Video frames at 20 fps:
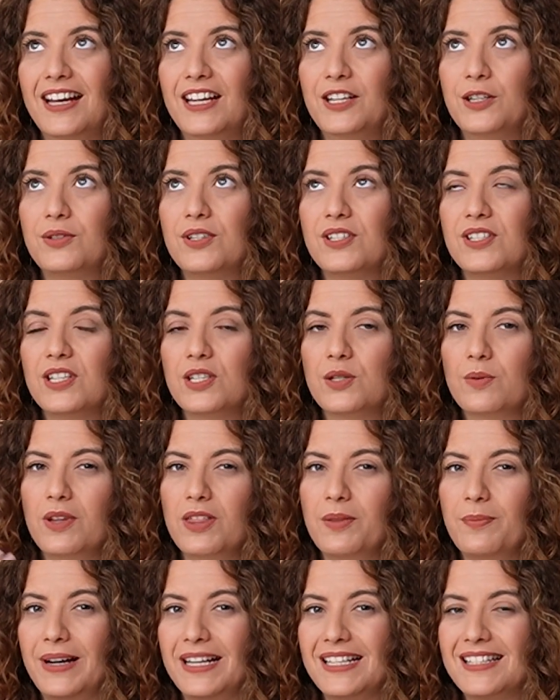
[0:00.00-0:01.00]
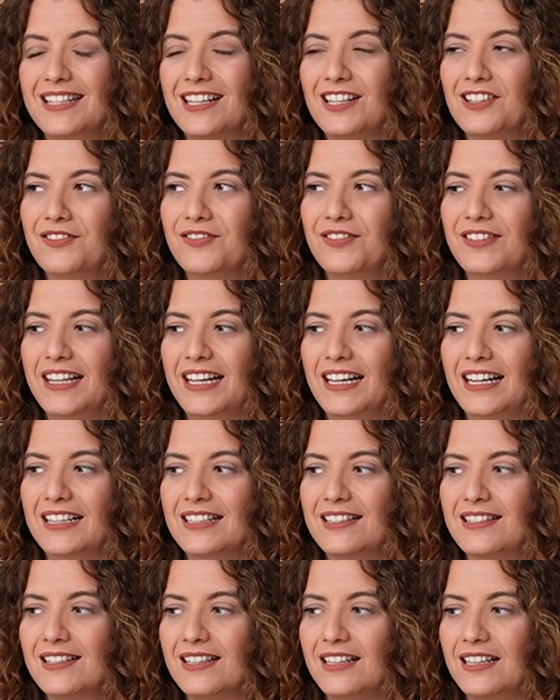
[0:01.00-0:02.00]
I notice this with myself
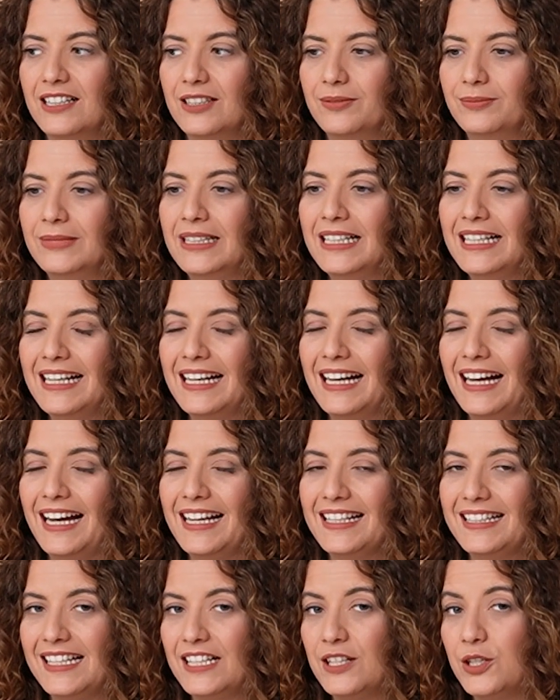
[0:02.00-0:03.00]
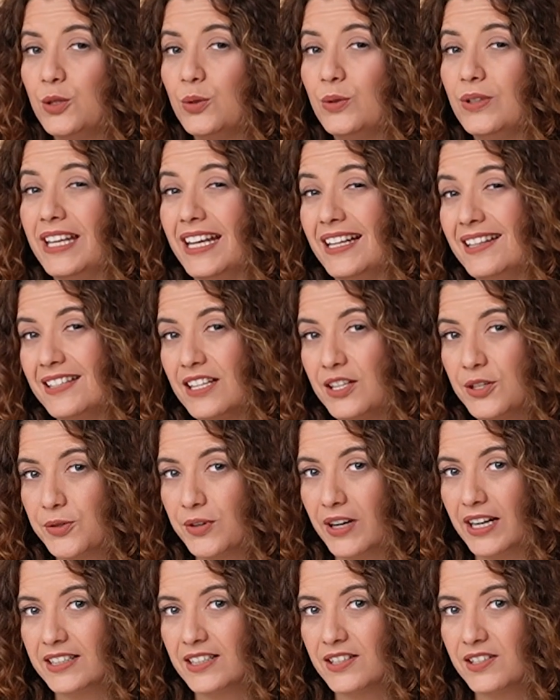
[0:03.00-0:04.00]
that I tend to get
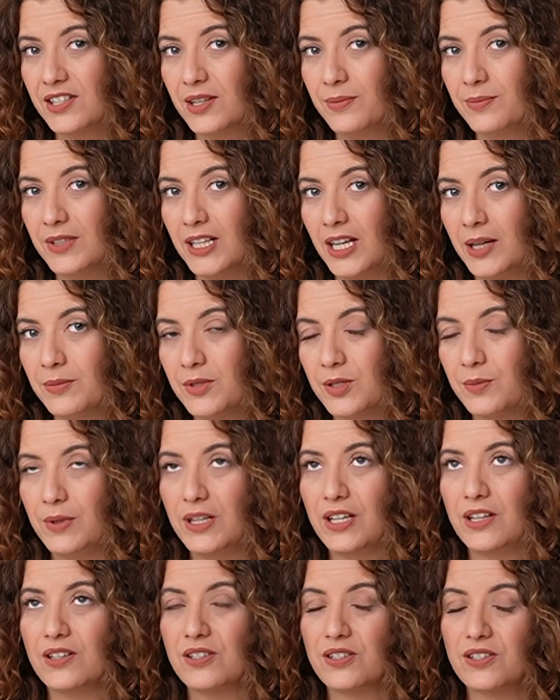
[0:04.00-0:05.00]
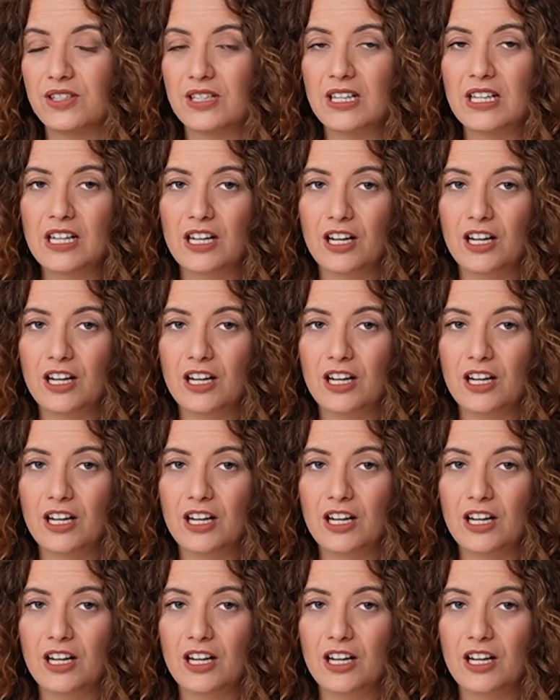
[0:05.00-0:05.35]
distracted sometimes because